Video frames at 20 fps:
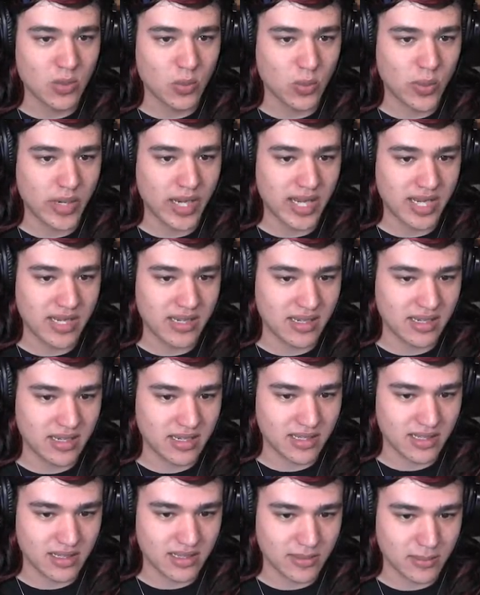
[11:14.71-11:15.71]
when
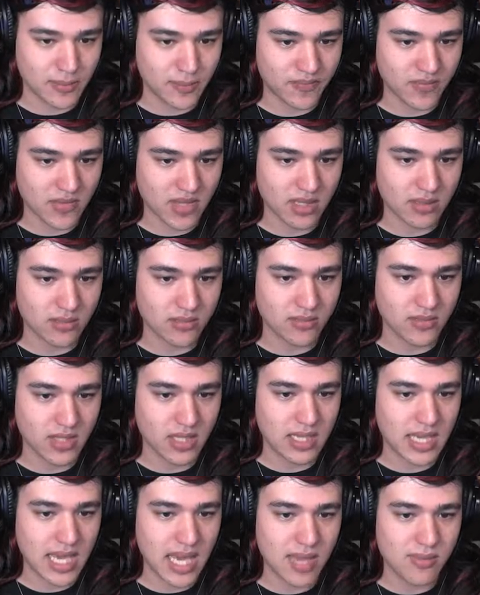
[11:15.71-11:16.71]

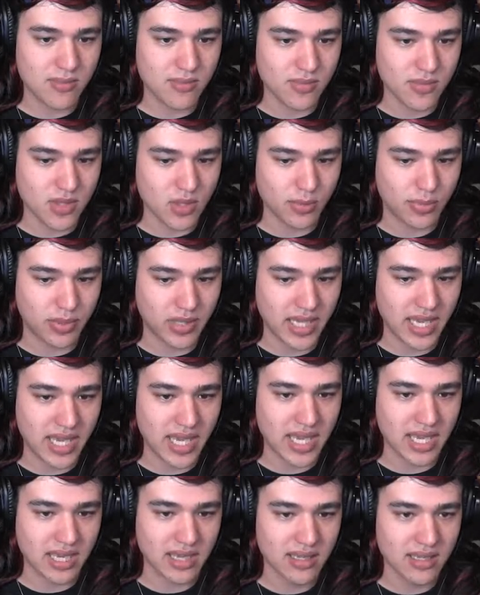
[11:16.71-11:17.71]
the game you're
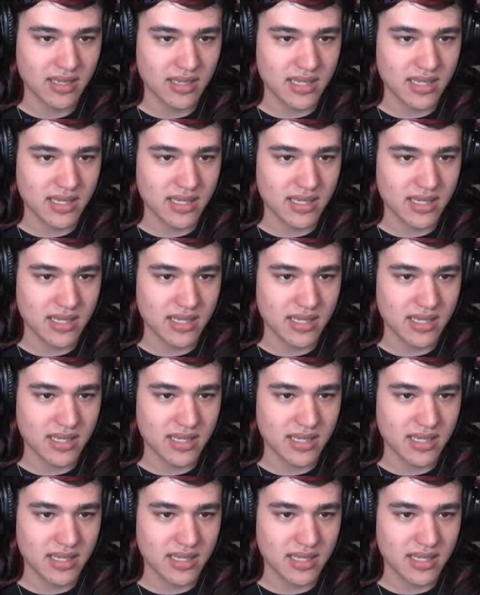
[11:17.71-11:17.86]
playing